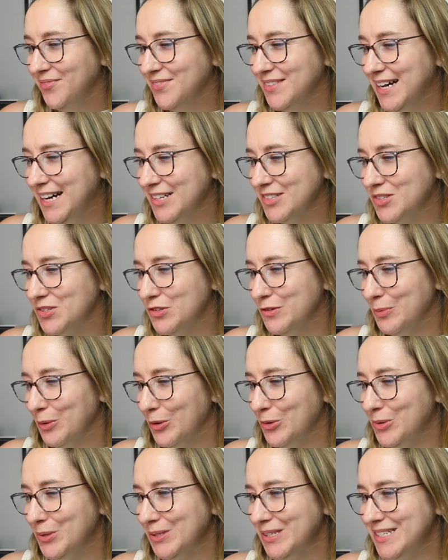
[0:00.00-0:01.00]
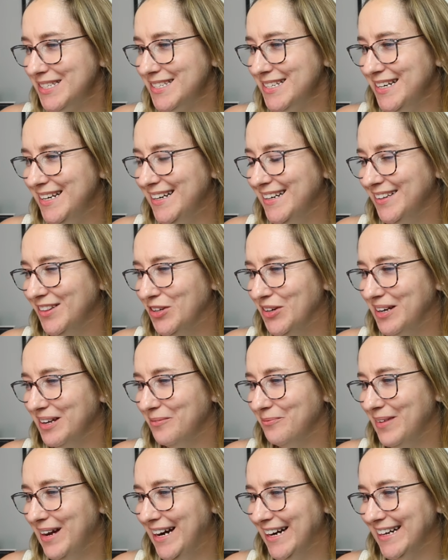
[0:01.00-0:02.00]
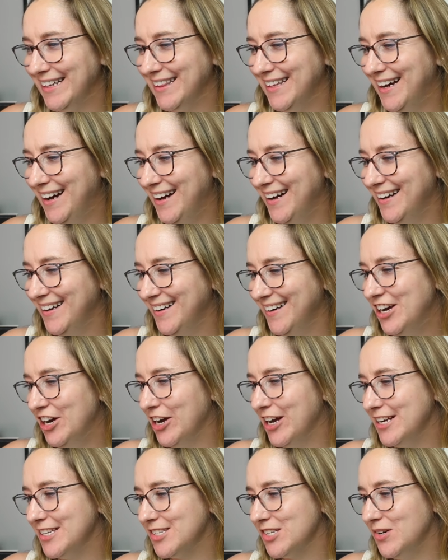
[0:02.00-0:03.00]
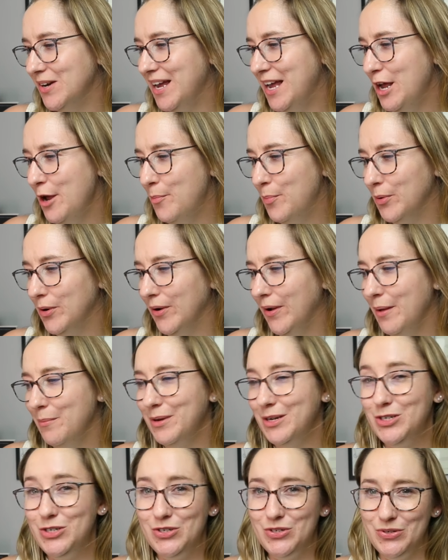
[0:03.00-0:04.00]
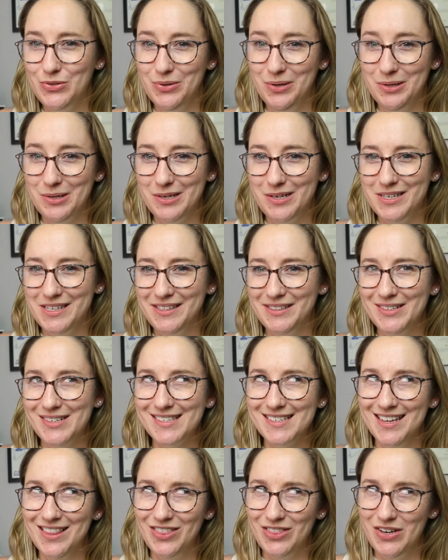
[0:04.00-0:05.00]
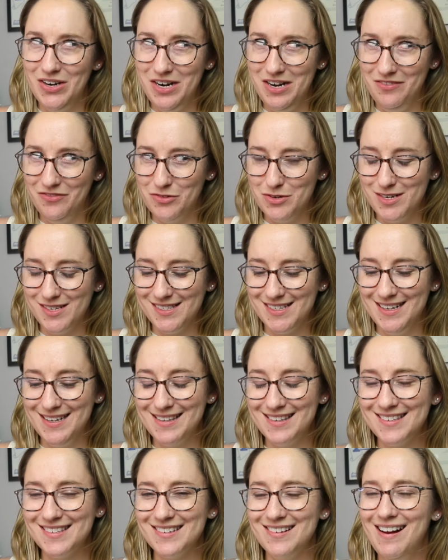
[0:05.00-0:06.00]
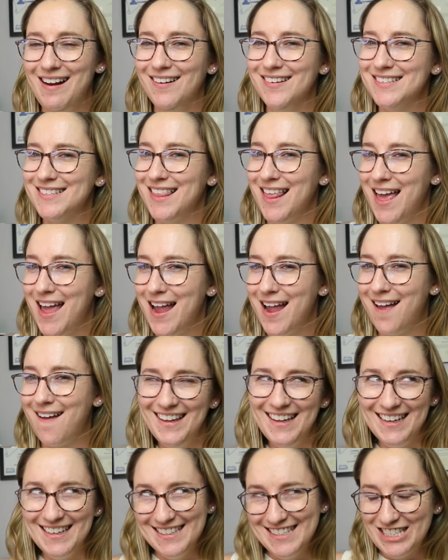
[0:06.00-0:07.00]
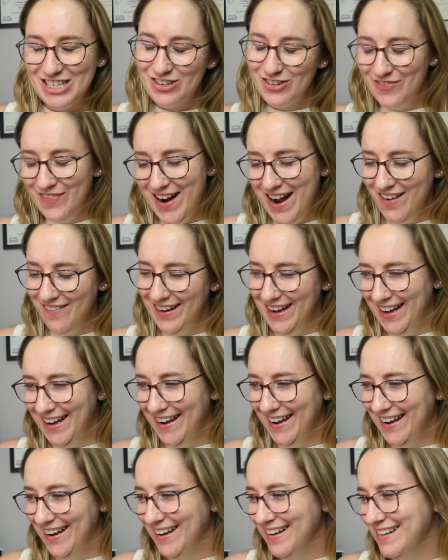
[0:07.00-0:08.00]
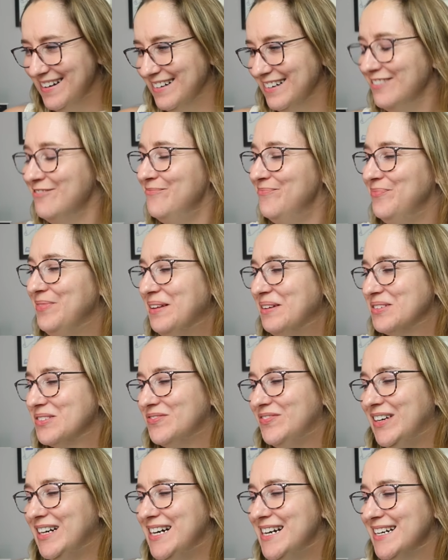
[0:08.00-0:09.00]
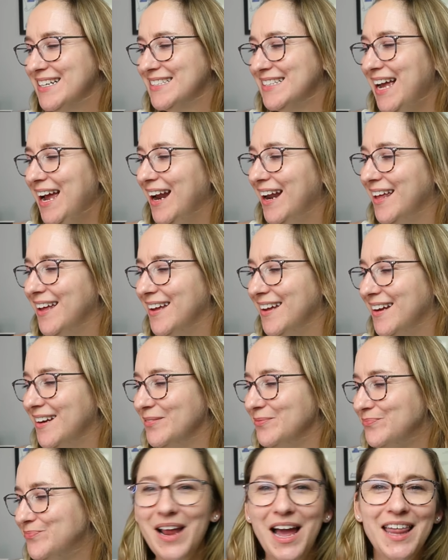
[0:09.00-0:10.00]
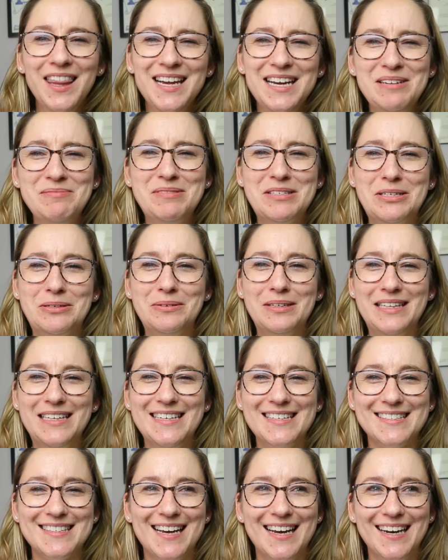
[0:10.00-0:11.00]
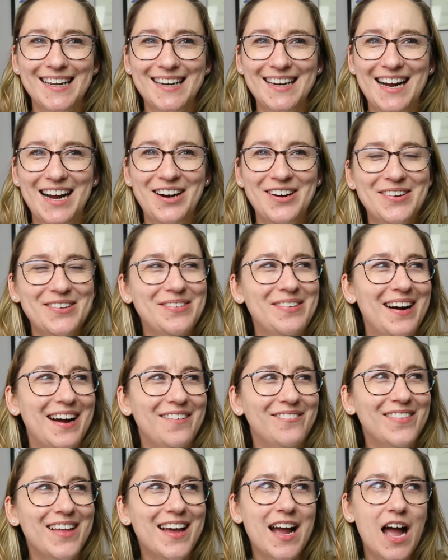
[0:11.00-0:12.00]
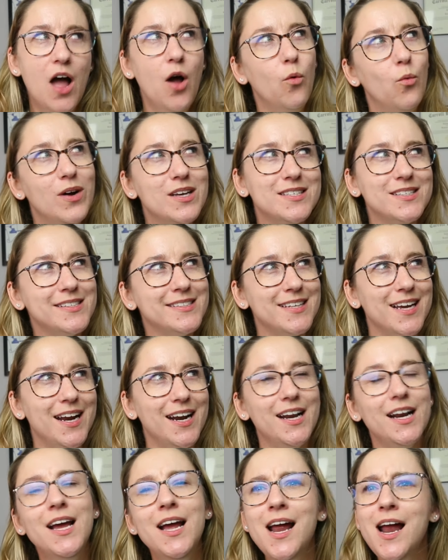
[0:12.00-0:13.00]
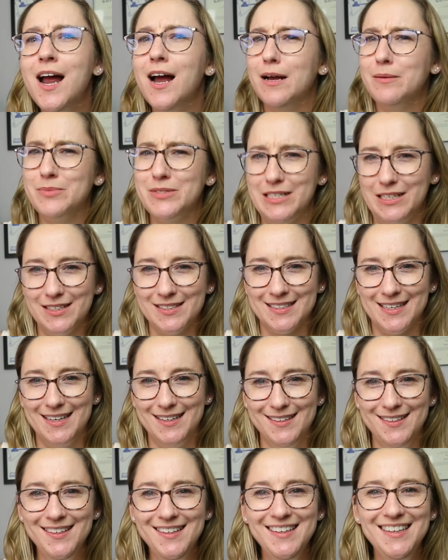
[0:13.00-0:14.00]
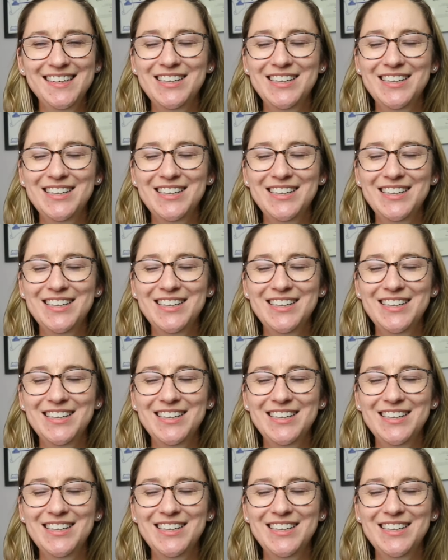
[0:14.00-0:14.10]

That's super cool to see looking back at that. Okay, so April, I made $200.34. So I was like, it's growing. I was very excited. I think I'm still really excited. I don't know why I'm like, I was excited. I'm still excited.